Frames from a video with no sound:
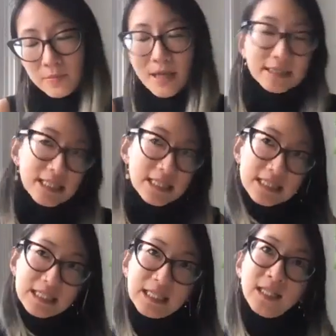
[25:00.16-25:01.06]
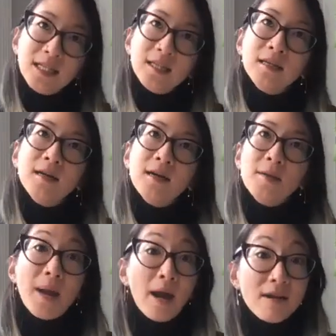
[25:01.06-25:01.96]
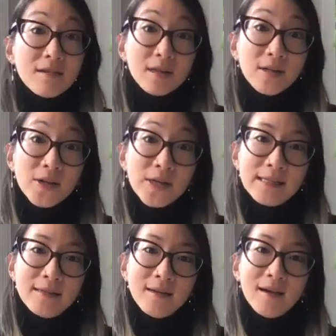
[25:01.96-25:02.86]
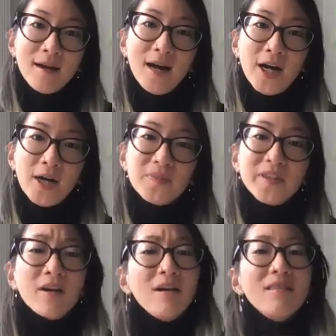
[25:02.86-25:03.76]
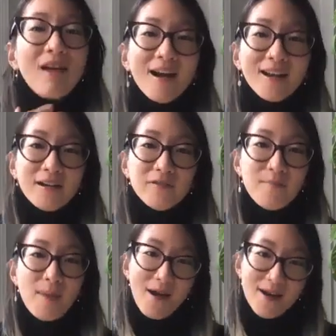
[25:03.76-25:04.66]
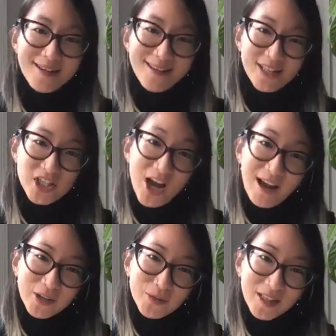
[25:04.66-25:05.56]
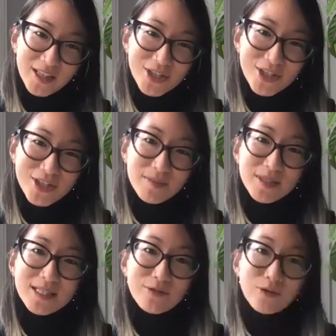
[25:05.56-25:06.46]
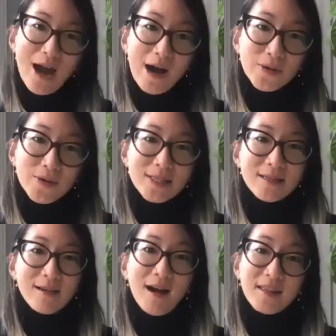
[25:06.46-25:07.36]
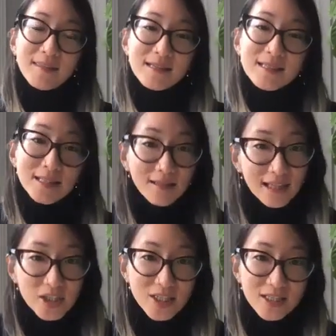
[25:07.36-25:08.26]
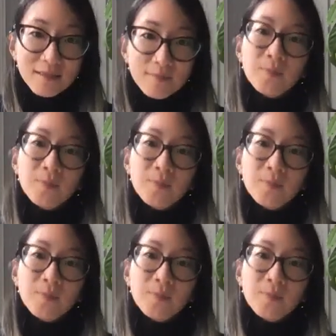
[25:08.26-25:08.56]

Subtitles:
pregnancy, parenthood, there are a lot of parent and child relationships throughout this collection.